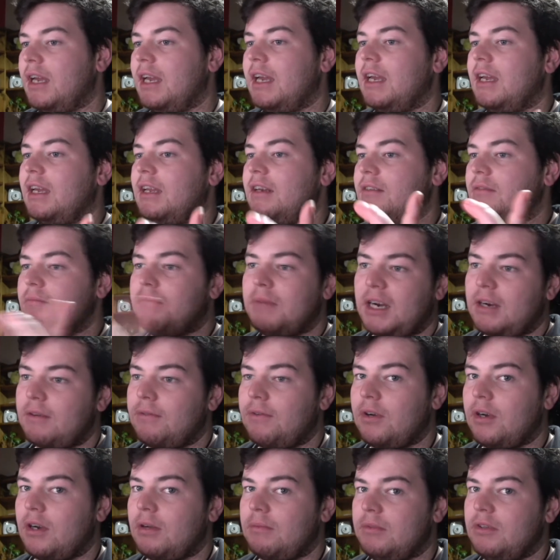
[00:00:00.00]
And
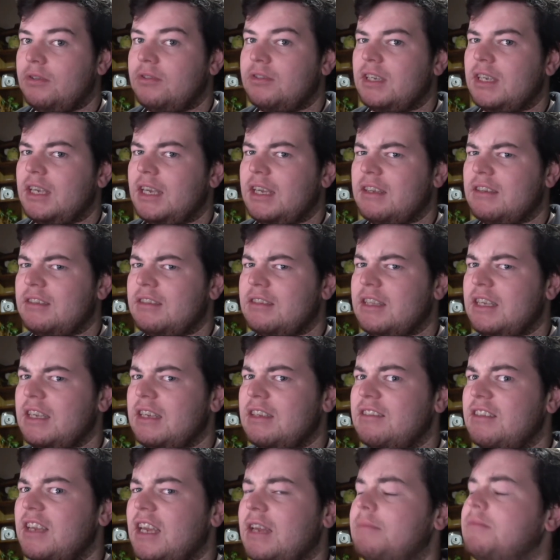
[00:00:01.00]
microphone I'm using is the
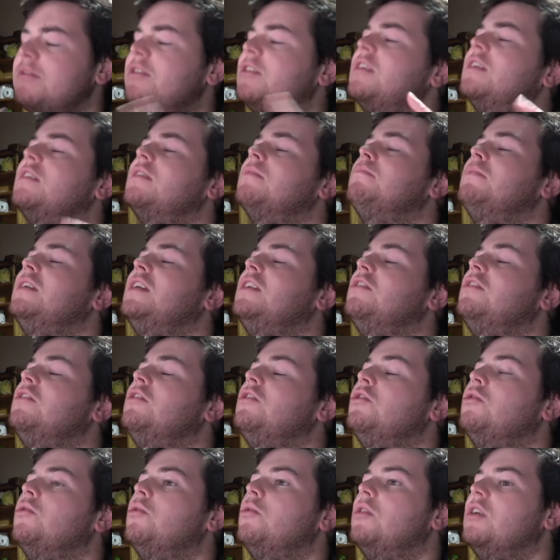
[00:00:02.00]
Samson
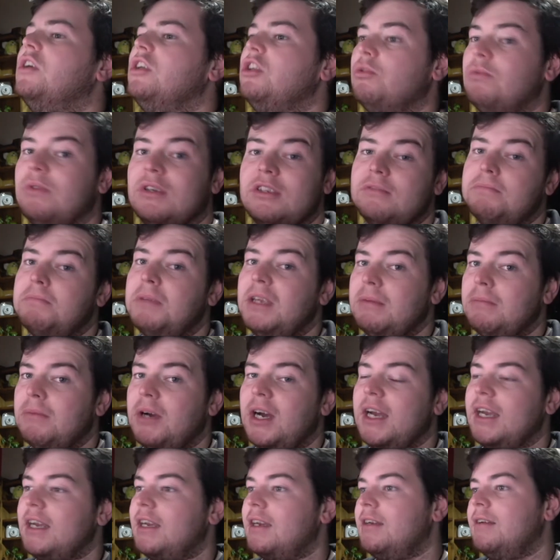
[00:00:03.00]
Meteor USB
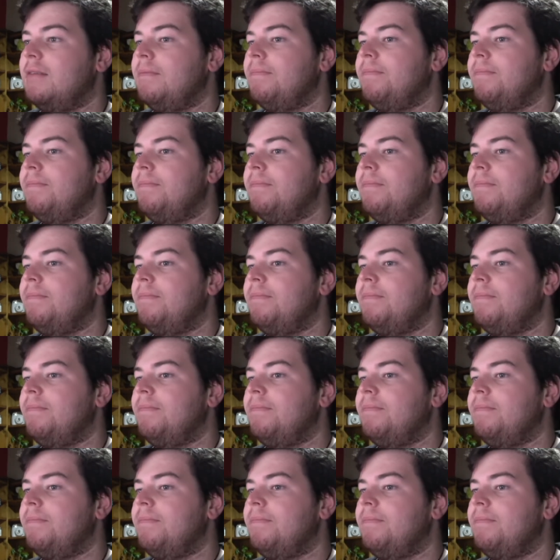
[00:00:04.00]
mic.